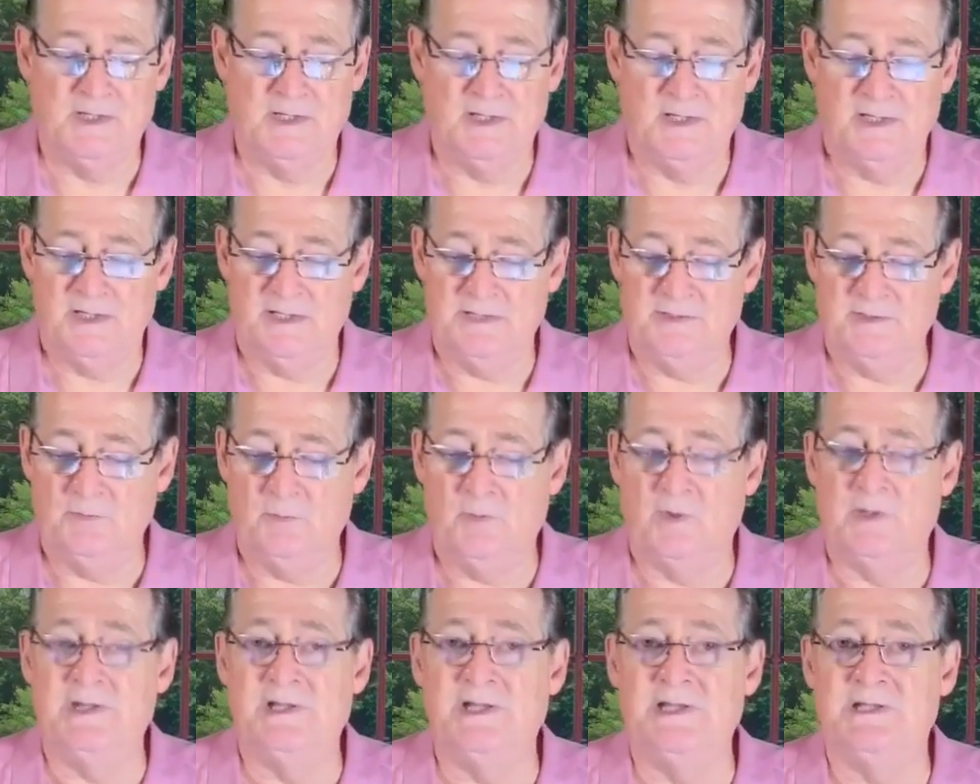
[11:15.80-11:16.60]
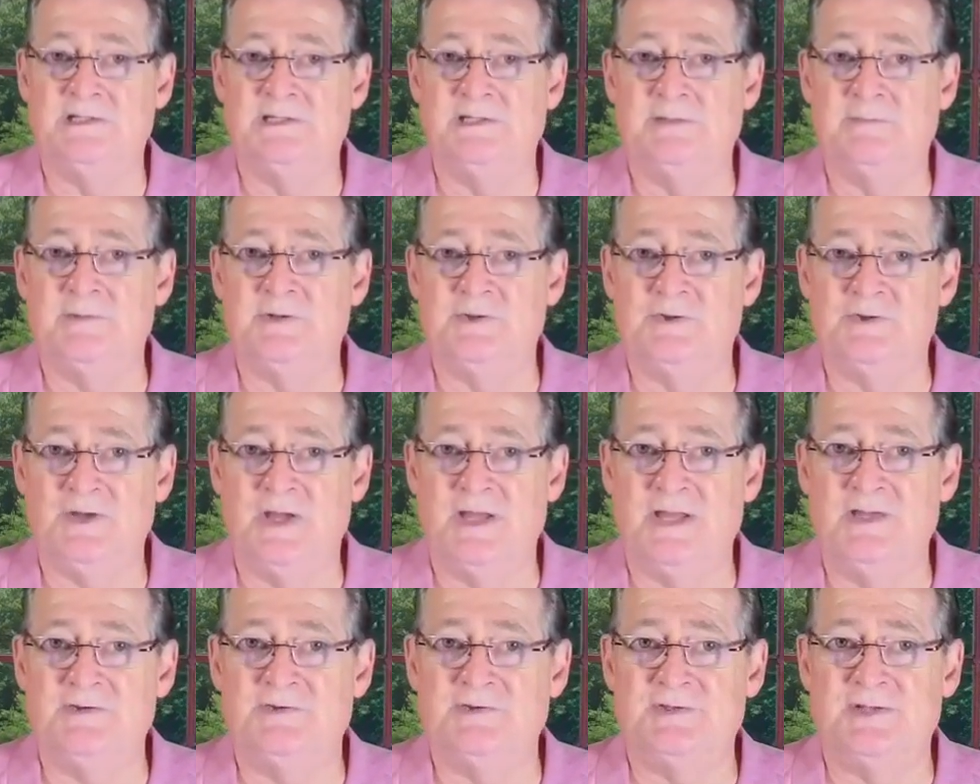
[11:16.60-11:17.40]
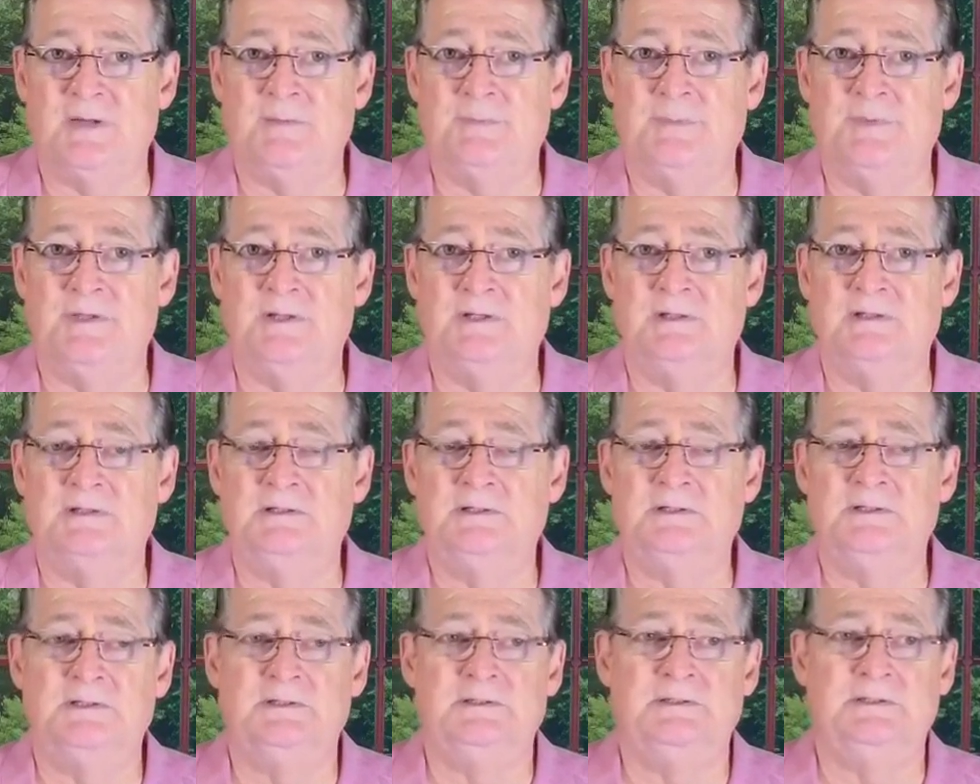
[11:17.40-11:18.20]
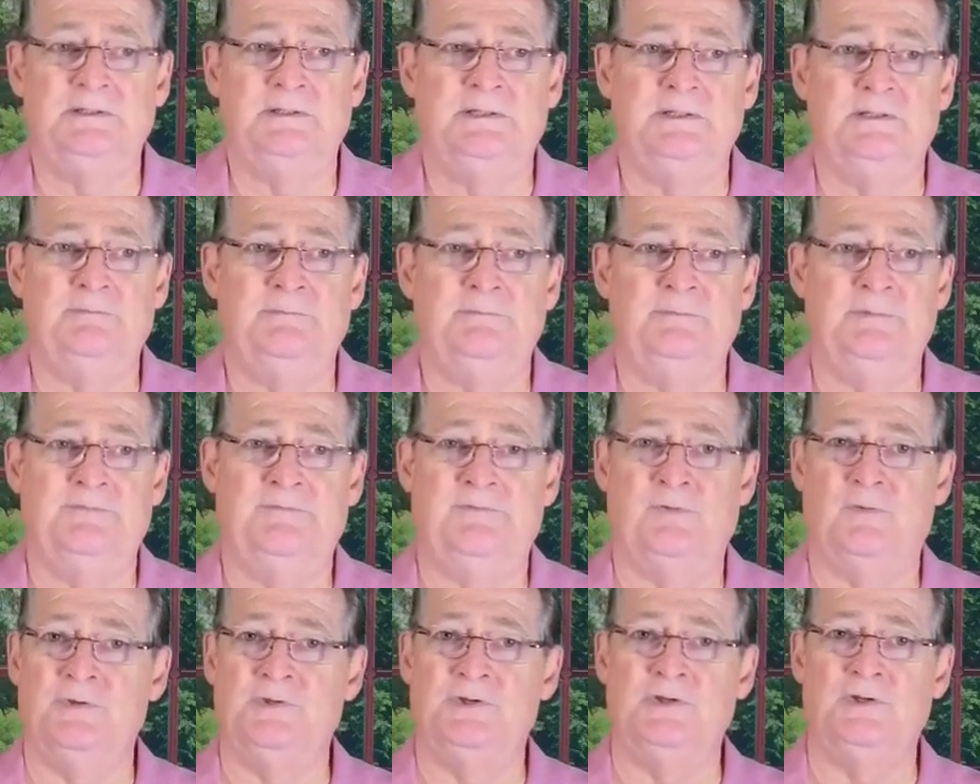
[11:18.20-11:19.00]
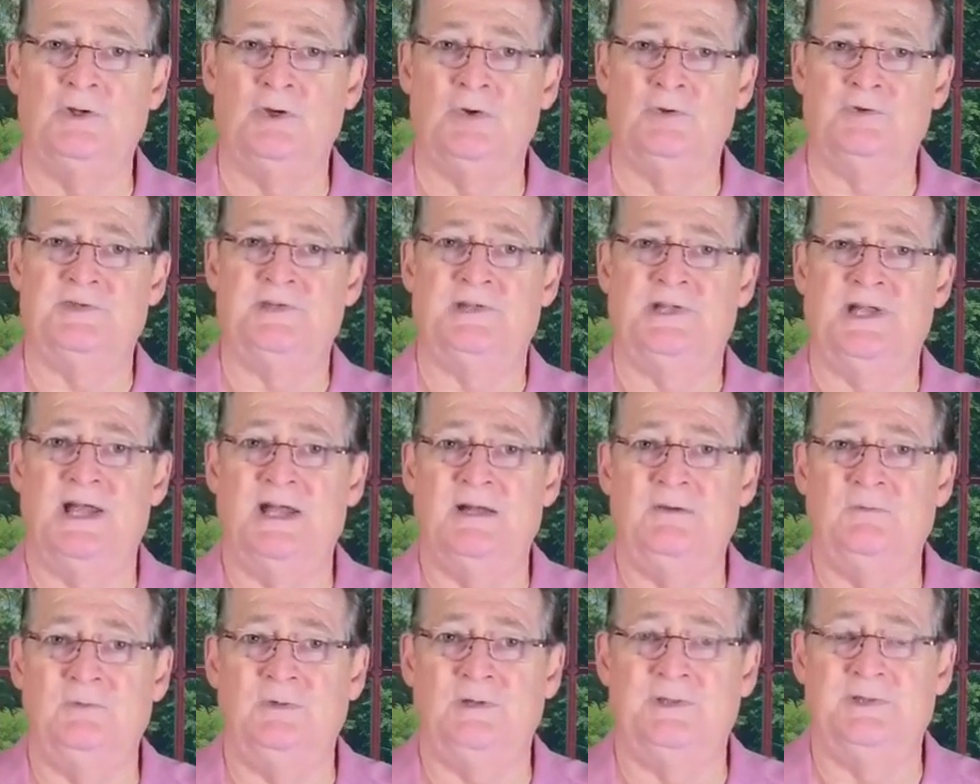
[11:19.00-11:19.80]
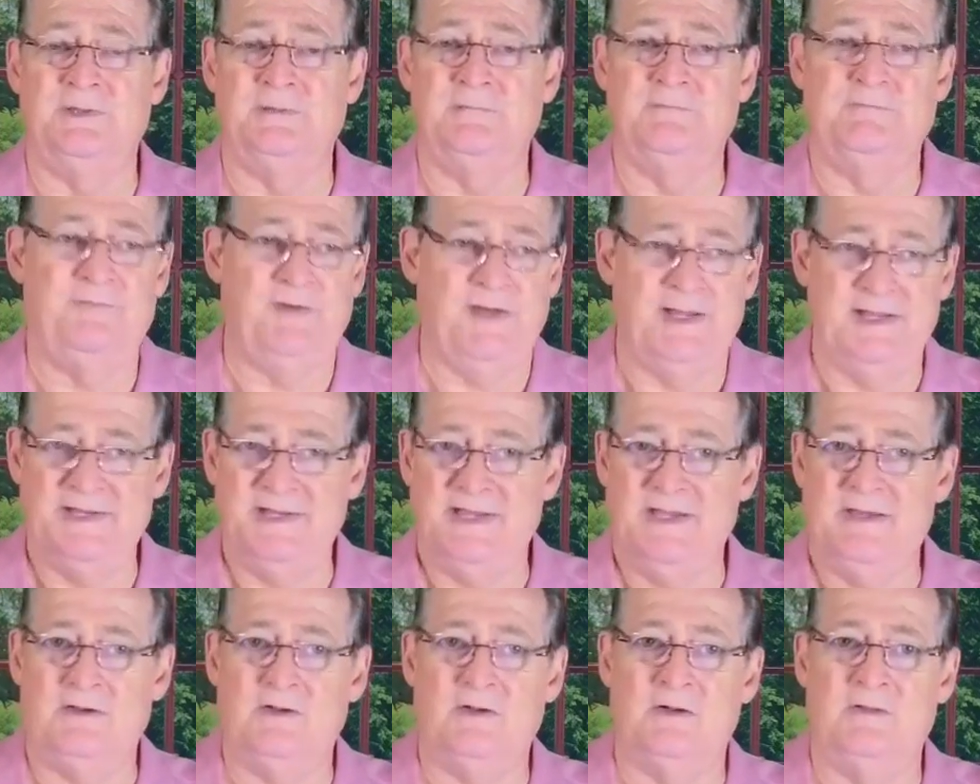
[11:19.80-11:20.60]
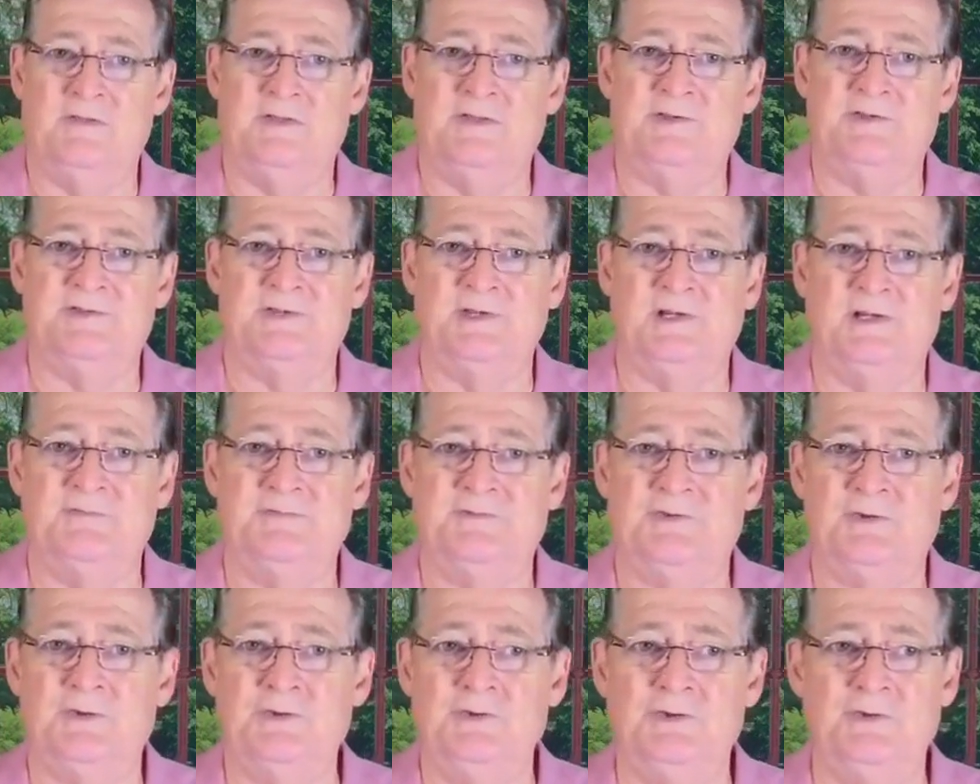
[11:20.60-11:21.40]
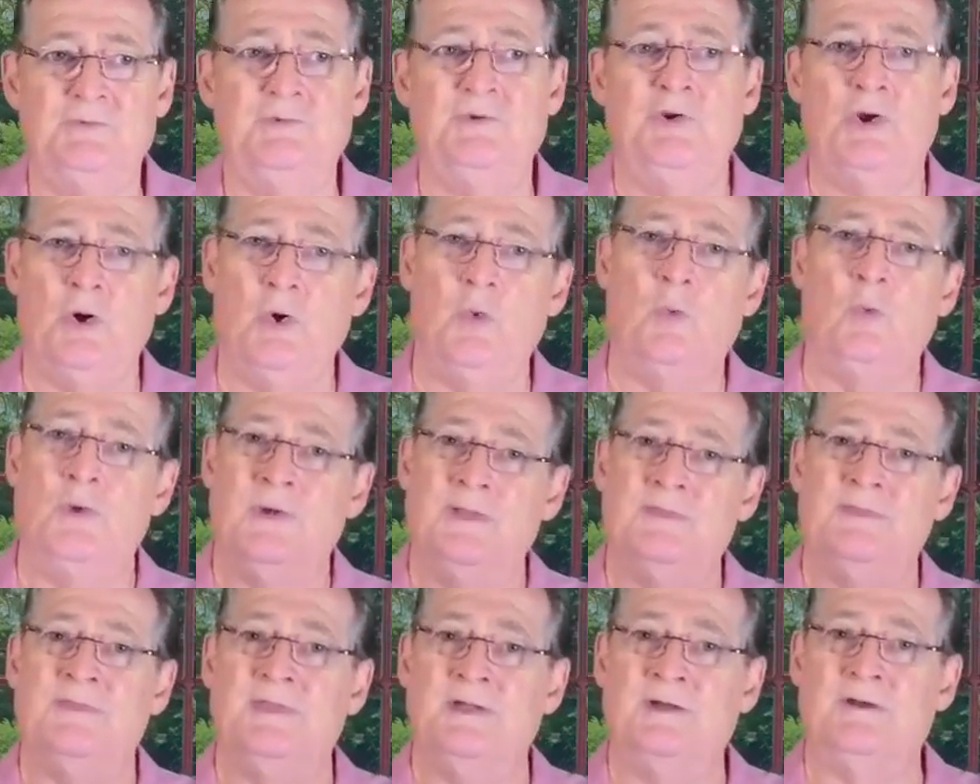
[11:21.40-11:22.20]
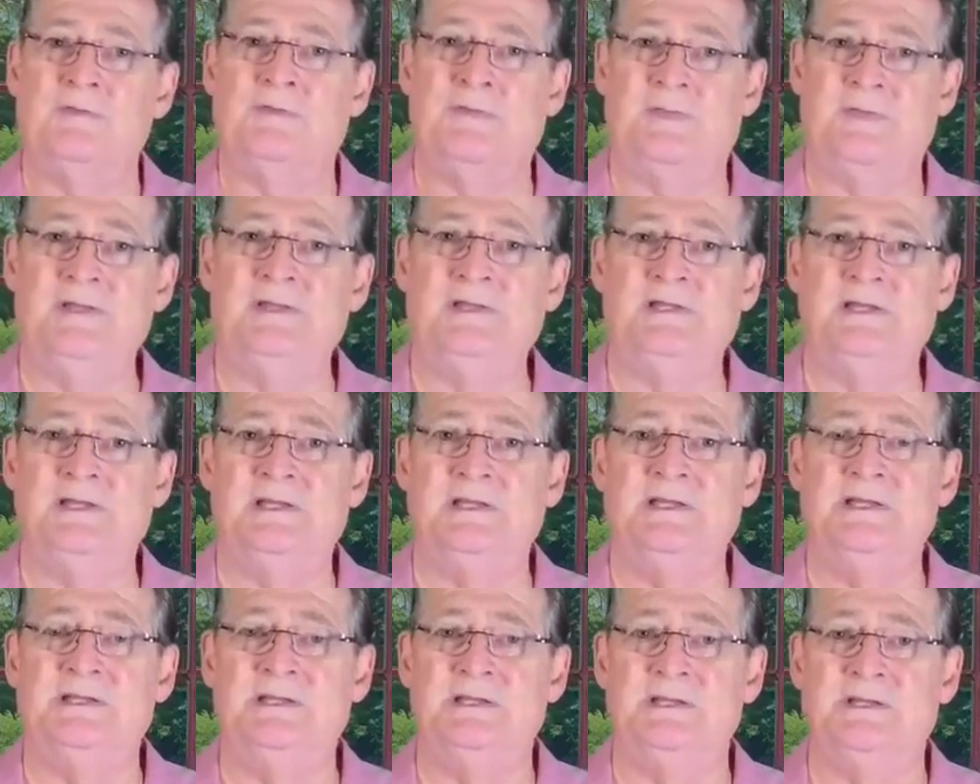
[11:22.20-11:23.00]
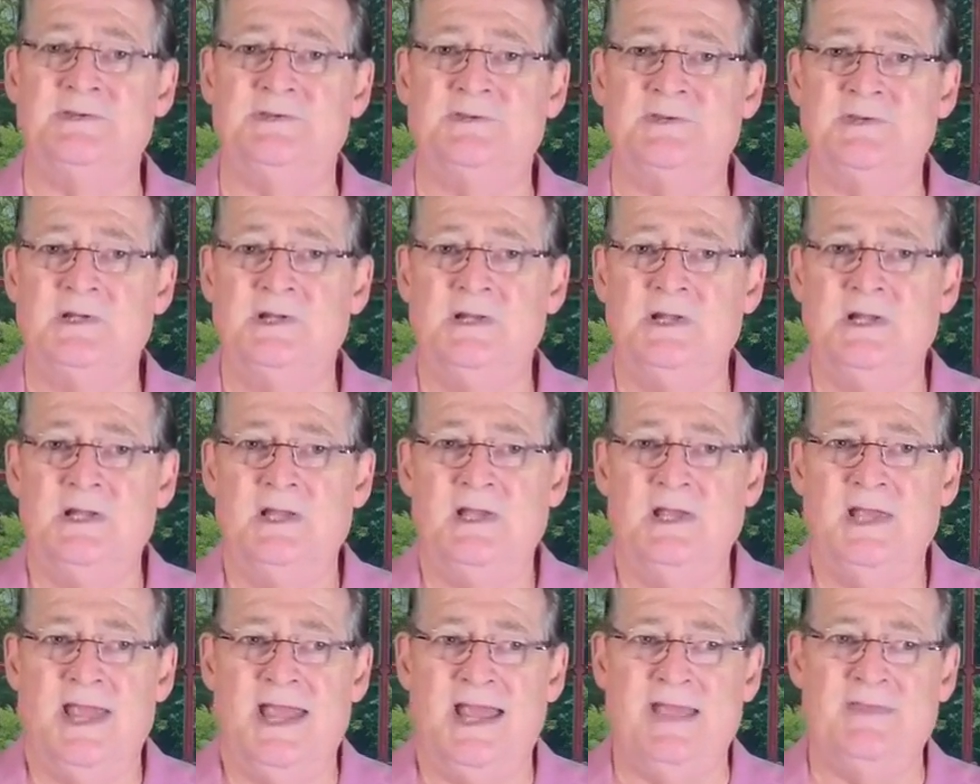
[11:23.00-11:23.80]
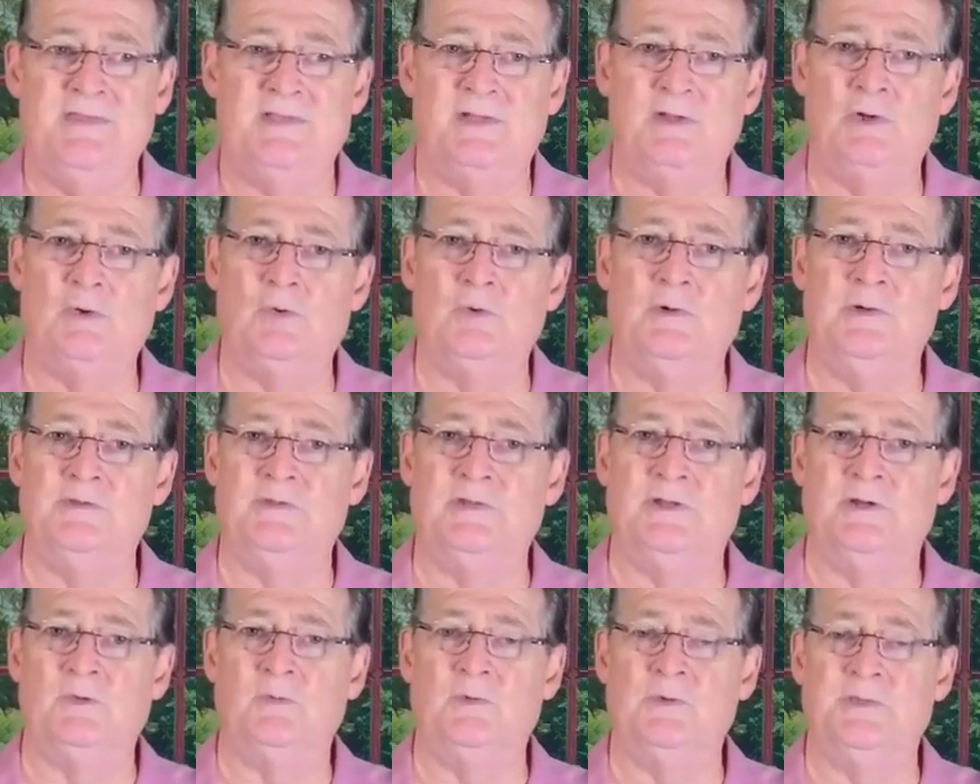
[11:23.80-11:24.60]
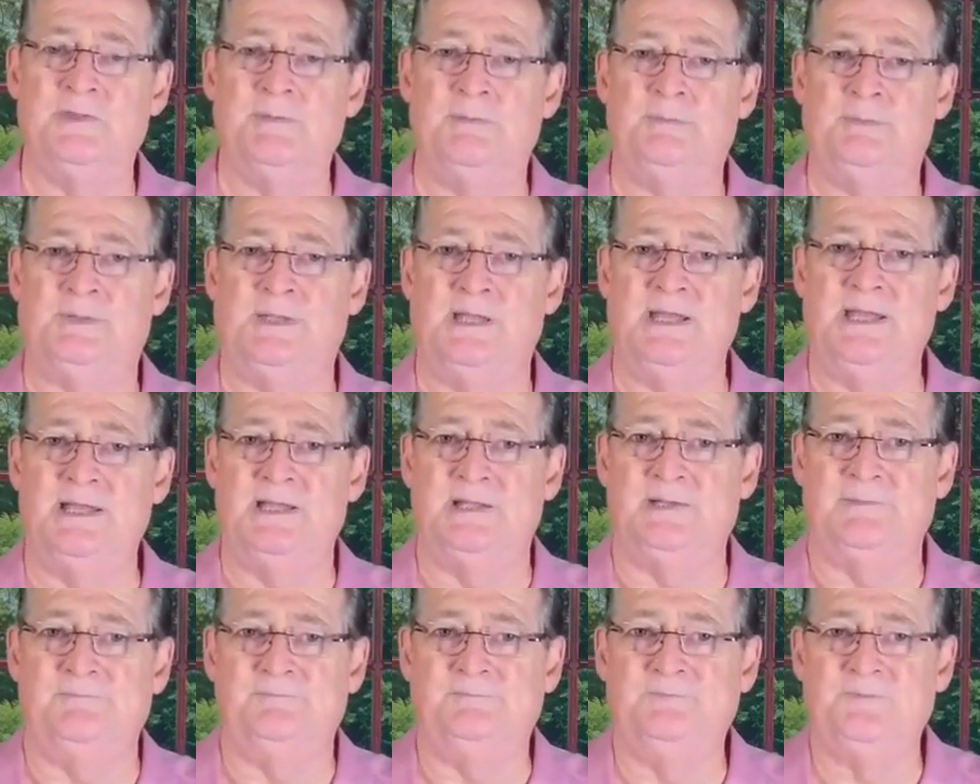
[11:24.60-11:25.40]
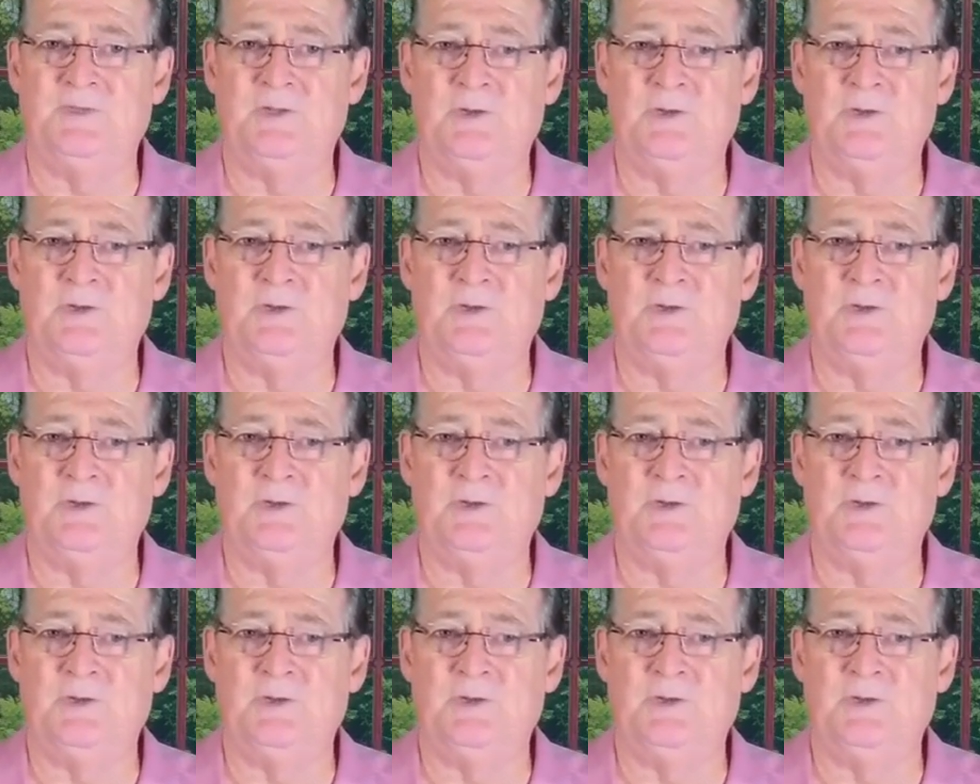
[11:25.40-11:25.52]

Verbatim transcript: and you want to get them to change something, you, before you go sit down with them, find out all that stuff so you know what their thinking is, and then go in there with a plan.